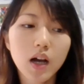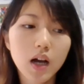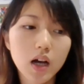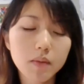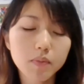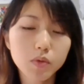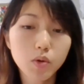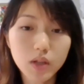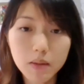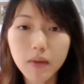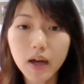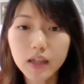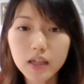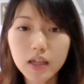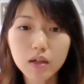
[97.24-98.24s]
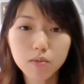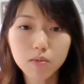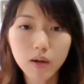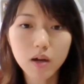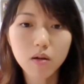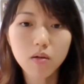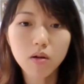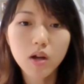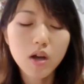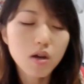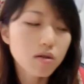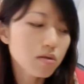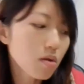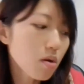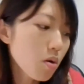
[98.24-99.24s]
to the money as well.
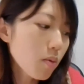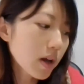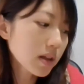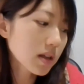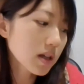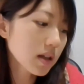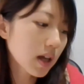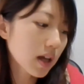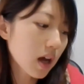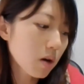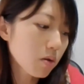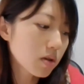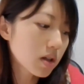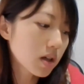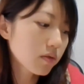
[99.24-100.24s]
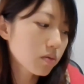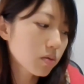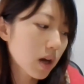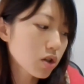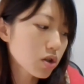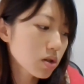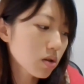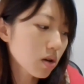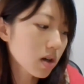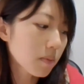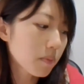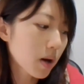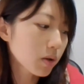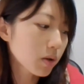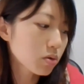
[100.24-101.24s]
So one thing that I would love to actually talk
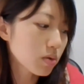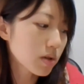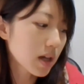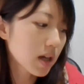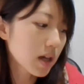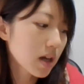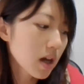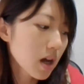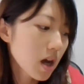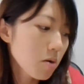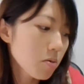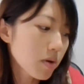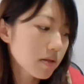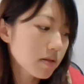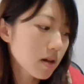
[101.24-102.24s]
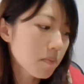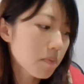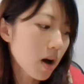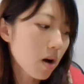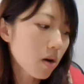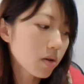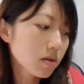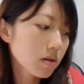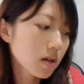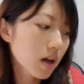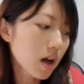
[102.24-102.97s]
about today was about,